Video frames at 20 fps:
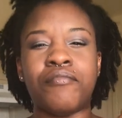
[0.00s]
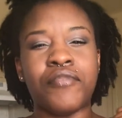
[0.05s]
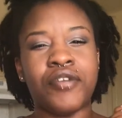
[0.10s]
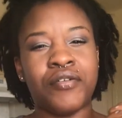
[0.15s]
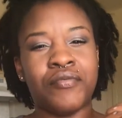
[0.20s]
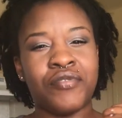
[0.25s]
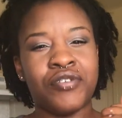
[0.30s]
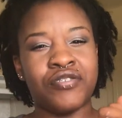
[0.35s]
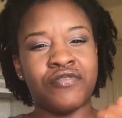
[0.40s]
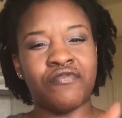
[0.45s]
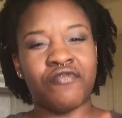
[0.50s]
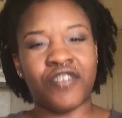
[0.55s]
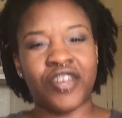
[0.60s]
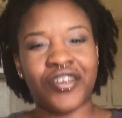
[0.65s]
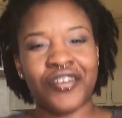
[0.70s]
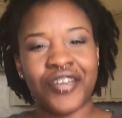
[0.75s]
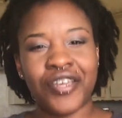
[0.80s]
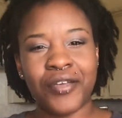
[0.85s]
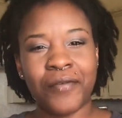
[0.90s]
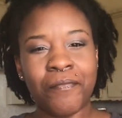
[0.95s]
It's
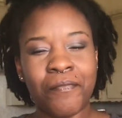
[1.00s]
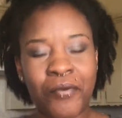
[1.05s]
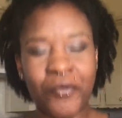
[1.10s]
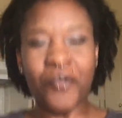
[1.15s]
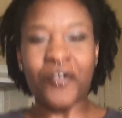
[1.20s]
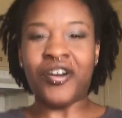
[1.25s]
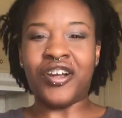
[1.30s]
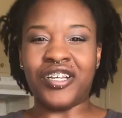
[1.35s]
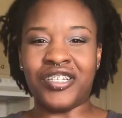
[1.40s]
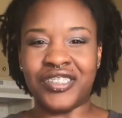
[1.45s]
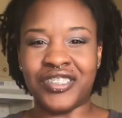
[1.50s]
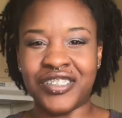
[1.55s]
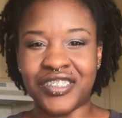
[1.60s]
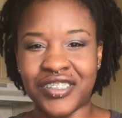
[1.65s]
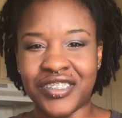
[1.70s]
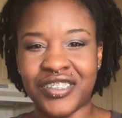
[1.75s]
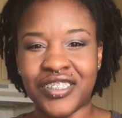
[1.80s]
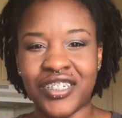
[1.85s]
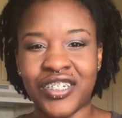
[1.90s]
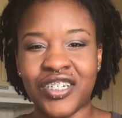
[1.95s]
very important.
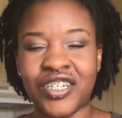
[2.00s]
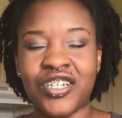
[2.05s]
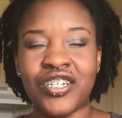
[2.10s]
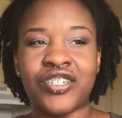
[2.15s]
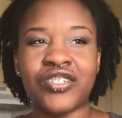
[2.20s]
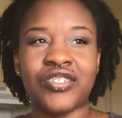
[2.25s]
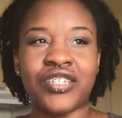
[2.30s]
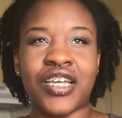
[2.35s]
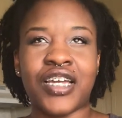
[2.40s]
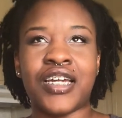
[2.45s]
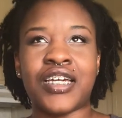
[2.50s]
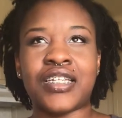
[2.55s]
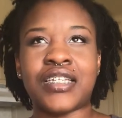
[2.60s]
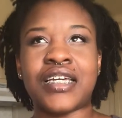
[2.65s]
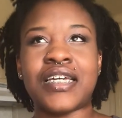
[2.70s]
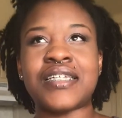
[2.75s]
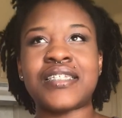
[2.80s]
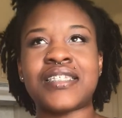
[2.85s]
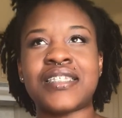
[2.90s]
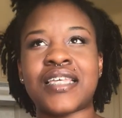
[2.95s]
Like,
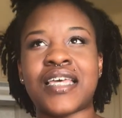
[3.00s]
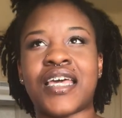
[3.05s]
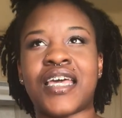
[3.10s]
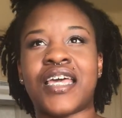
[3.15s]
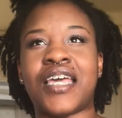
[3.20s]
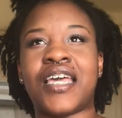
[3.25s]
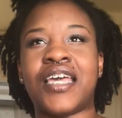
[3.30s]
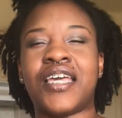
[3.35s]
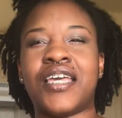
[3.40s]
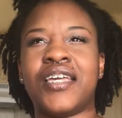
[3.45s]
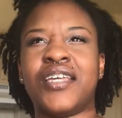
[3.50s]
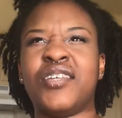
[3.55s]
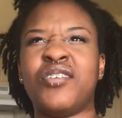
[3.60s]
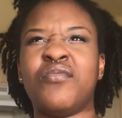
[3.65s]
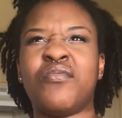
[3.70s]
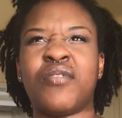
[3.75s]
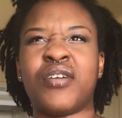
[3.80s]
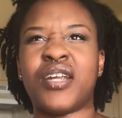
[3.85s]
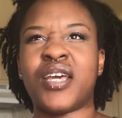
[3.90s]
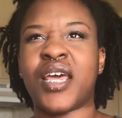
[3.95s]
let's say you
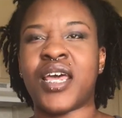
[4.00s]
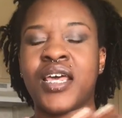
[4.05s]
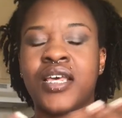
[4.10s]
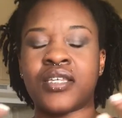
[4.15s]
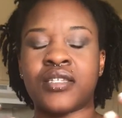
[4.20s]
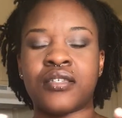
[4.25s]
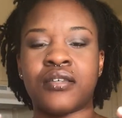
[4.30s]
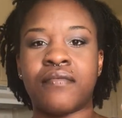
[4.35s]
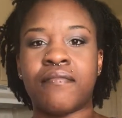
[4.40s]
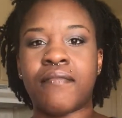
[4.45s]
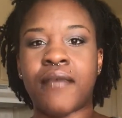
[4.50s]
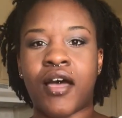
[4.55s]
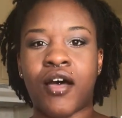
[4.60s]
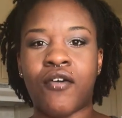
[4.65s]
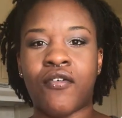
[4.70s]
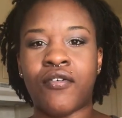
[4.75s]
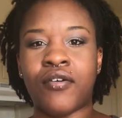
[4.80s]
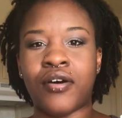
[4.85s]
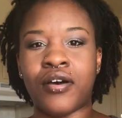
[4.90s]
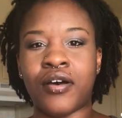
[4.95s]
want an X
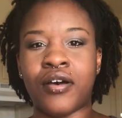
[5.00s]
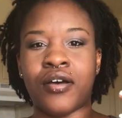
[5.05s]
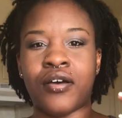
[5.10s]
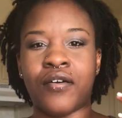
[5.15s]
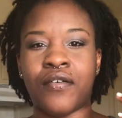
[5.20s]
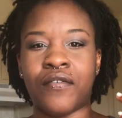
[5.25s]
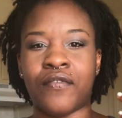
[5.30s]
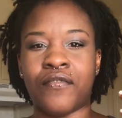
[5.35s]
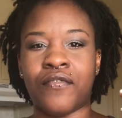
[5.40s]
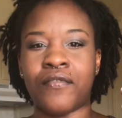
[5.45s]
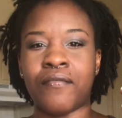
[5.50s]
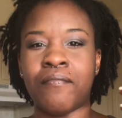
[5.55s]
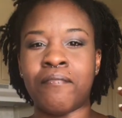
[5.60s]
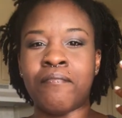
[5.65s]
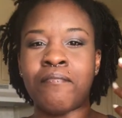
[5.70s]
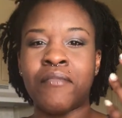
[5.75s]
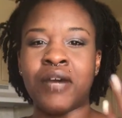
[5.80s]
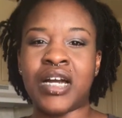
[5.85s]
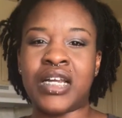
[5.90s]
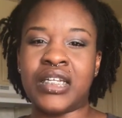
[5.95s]
amount of
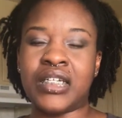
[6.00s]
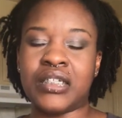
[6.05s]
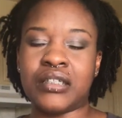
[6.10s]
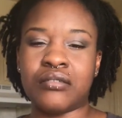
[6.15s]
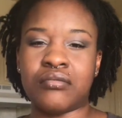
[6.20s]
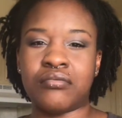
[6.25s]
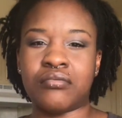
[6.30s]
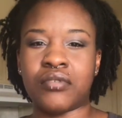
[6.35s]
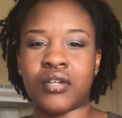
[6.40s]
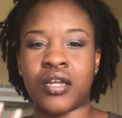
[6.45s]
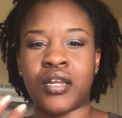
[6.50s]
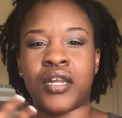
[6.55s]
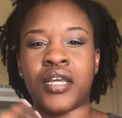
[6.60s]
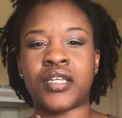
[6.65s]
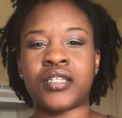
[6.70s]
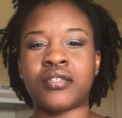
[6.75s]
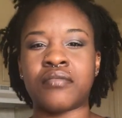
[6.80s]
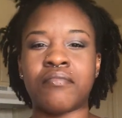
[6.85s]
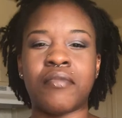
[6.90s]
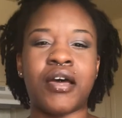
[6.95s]
money, an
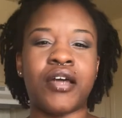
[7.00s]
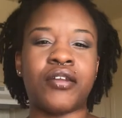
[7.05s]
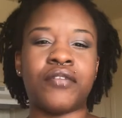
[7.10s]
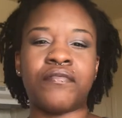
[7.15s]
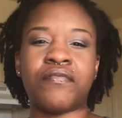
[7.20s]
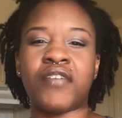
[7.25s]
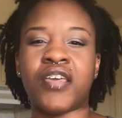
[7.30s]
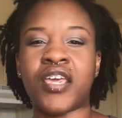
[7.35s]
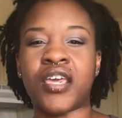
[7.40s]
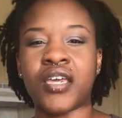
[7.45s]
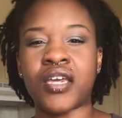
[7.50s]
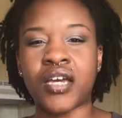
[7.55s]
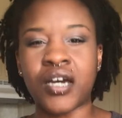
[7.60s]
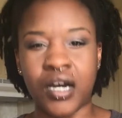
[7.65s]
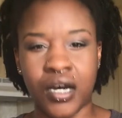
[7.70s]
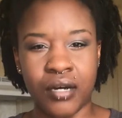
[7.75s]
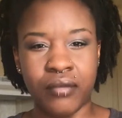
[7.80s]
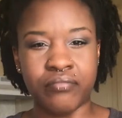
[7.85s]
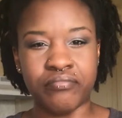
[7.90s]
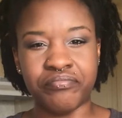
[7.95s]
X amount of
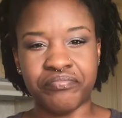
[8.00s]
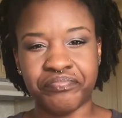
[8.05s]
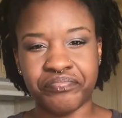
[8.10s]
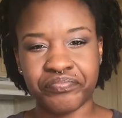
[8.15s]
income.